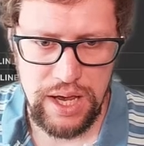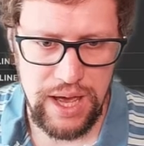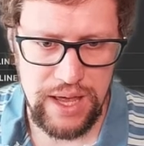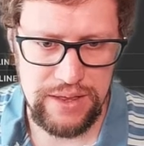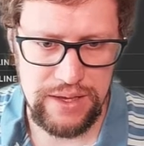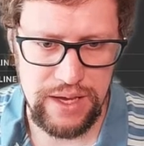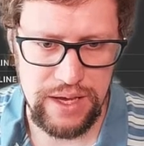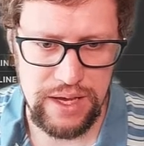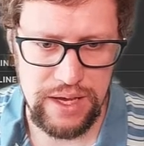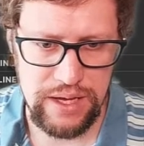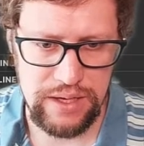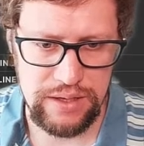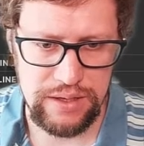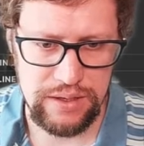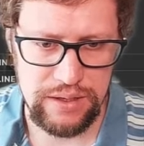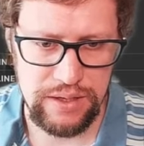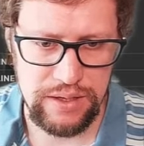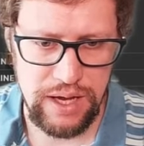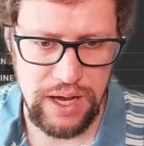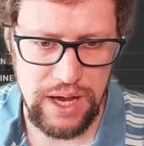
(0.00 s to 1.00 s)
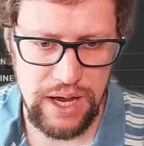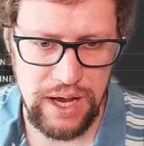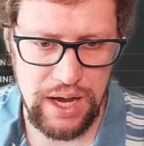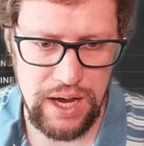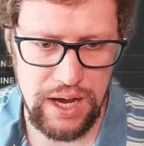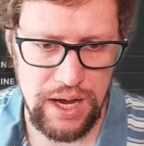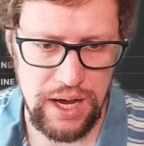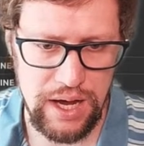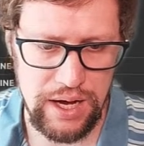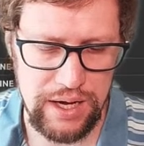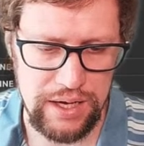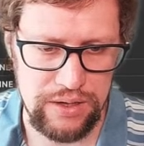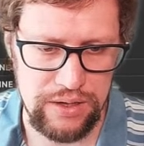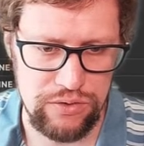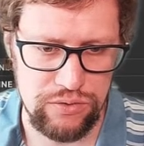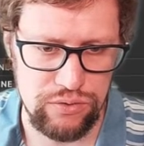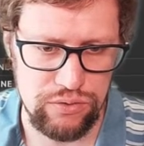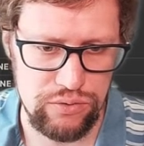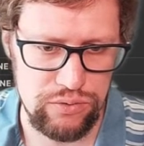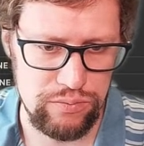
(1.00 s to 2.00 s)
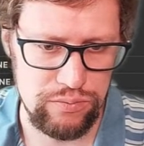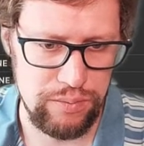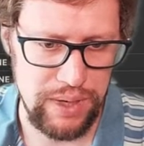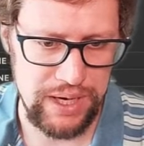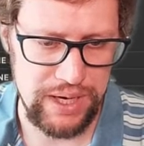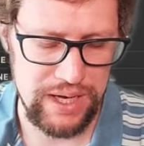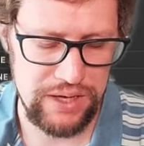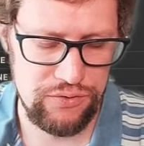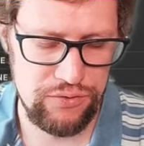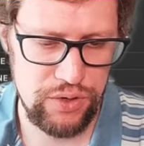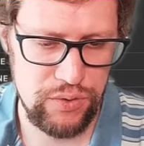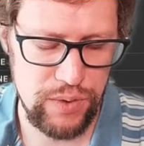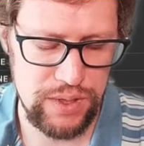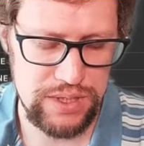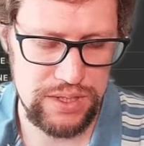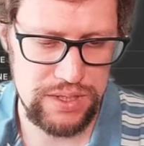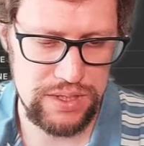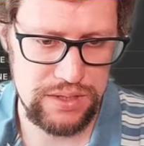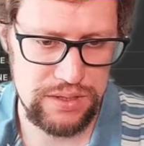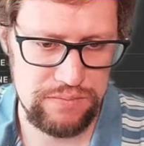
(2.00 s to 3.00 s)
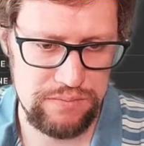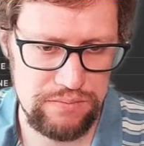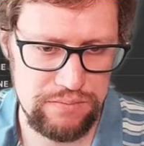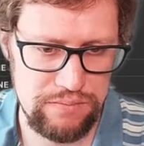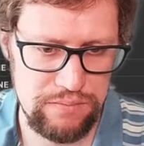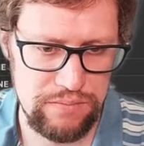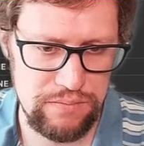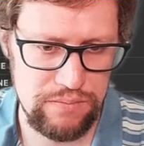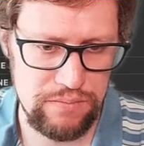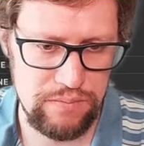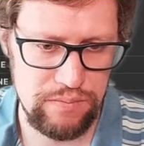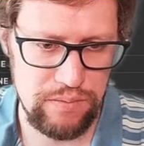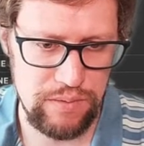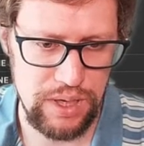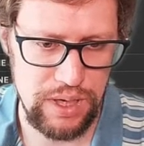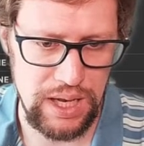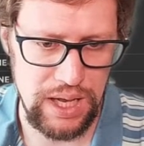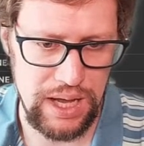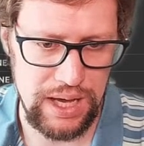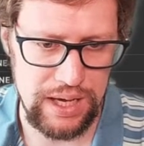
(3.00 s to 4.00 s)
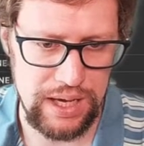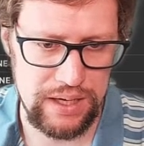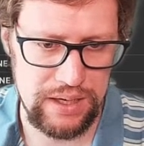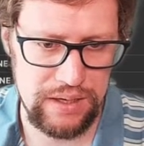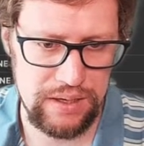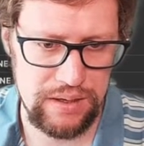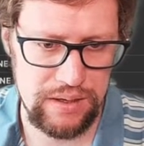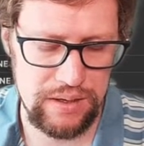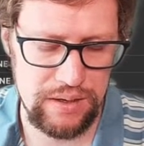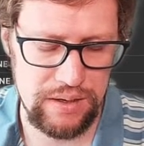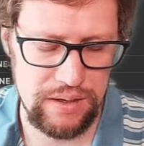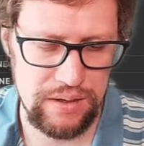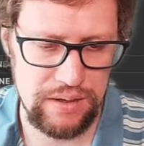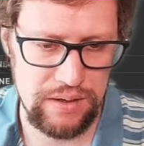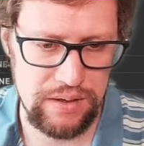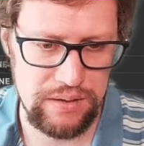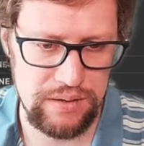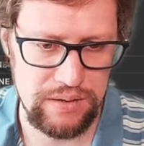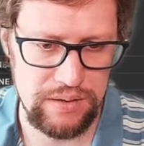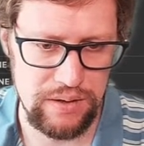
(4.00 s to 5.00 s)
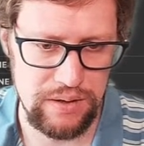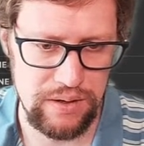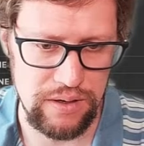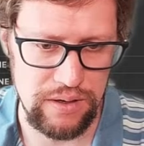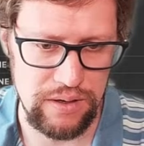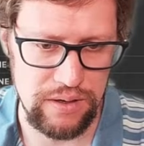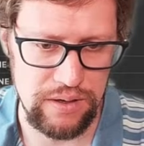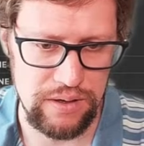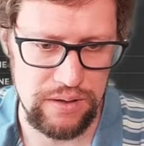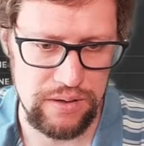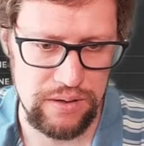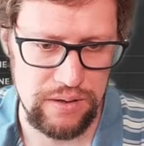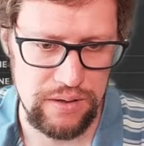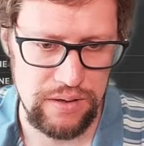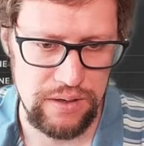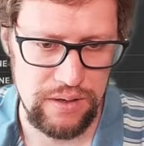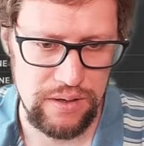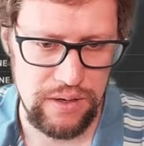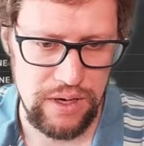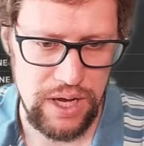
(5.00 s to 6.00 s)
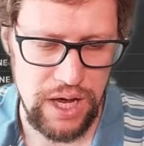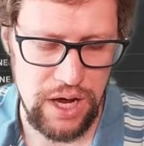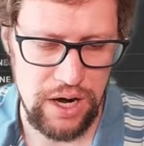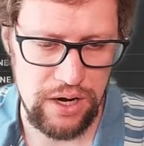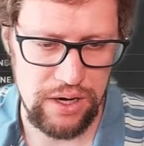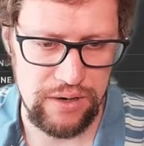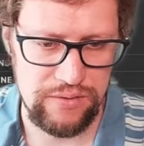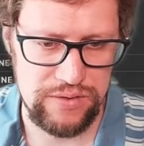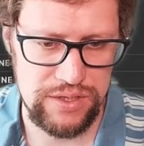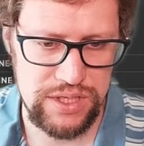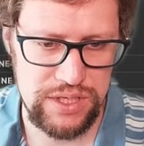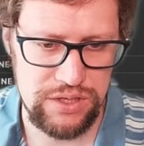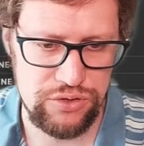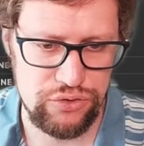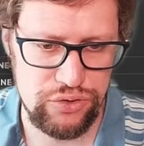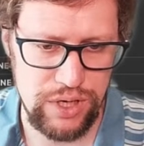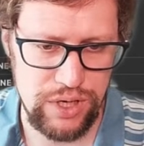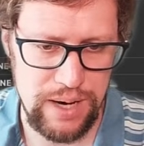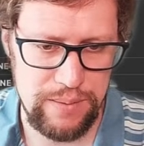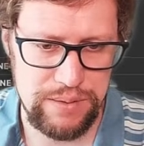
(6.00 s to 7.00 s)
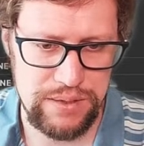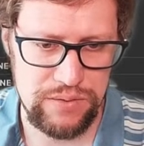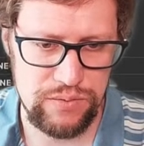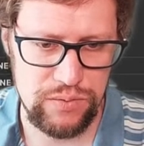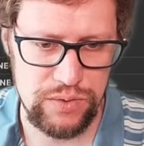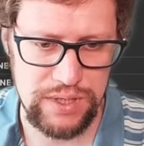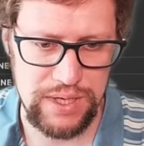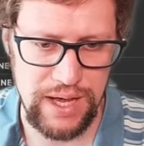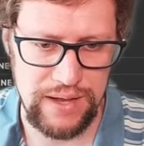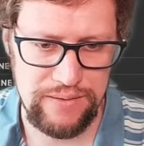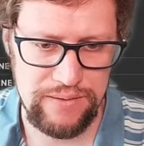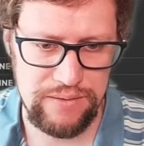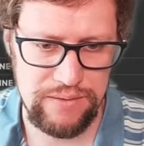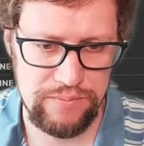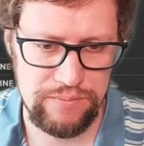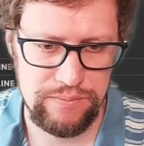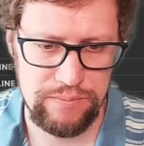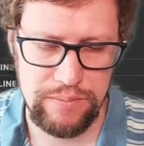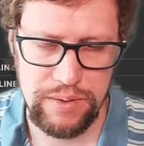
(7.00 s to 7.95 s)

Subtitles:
And then I can do my GET request like the RFC describes with GET.